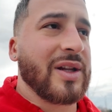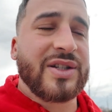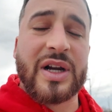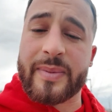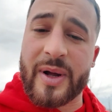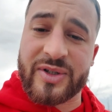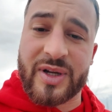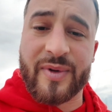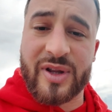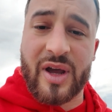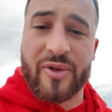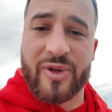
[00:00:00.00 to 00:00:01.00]
Let's talk about some
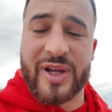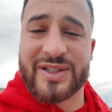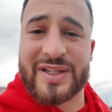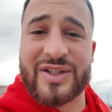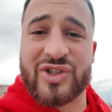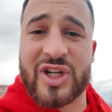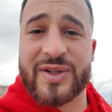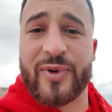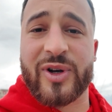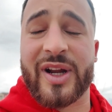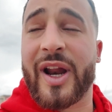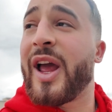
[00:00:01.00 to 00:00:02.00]
of the other things they just
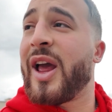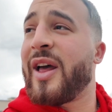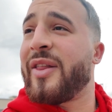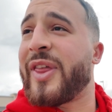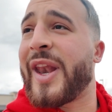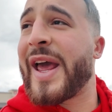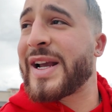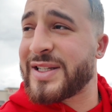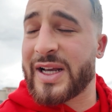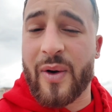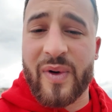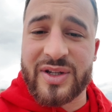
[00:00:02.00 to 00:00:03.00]
put in. The next
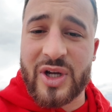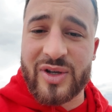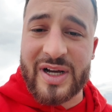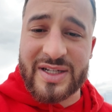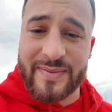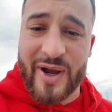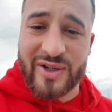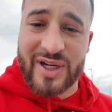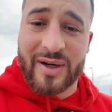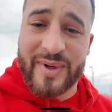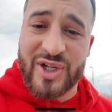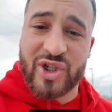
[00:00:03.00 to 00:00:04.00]
thing I want to tell you guys about is
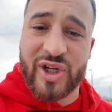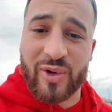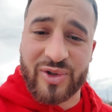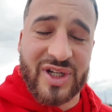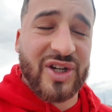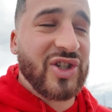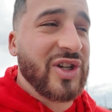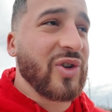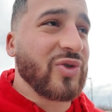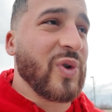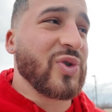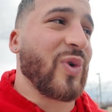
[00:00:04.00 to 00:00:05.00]
going to be Shields.
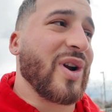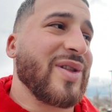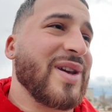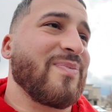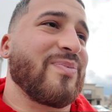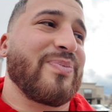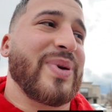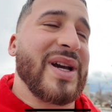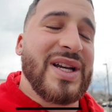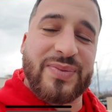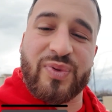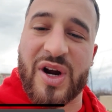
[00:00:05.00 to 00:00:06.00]
Shields was one of the
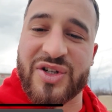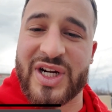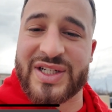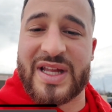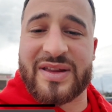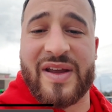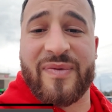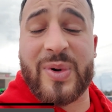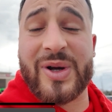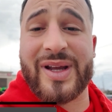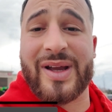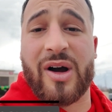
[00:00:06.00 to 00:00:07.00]
biggest projects that they've
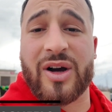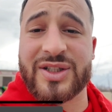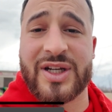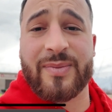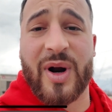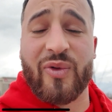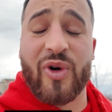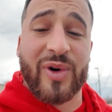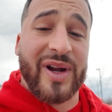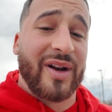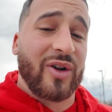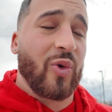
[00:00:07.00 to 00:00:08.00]
put on 10 Mile
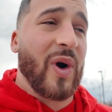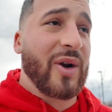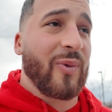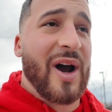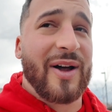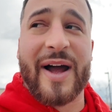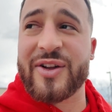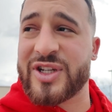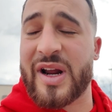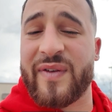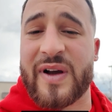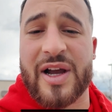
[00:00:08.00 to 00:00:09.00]
Road in quite a while
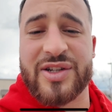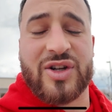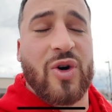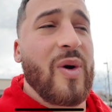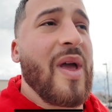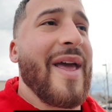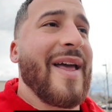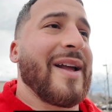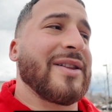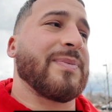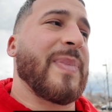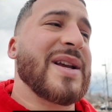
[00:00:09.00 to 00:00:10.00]
outside of Costco.
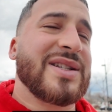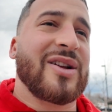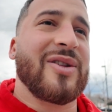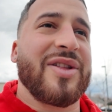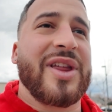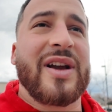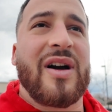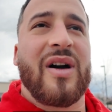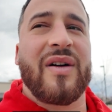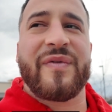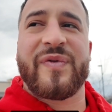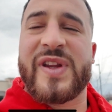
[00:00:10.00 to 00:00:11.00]
Basically think
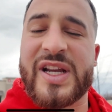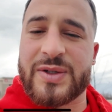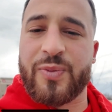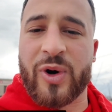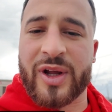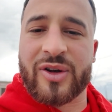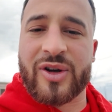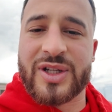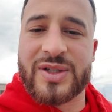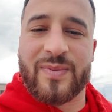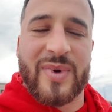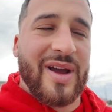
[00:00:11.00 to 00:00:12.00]
of Dick's Sporting
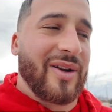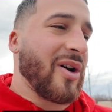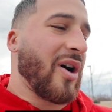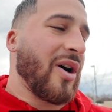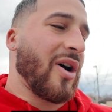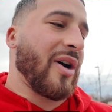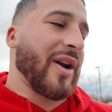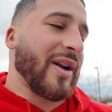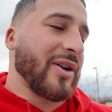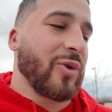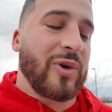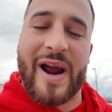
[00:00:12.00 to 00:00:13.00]
Goods and
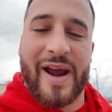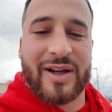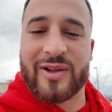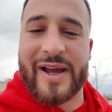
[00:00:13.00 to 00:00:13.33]
on crack.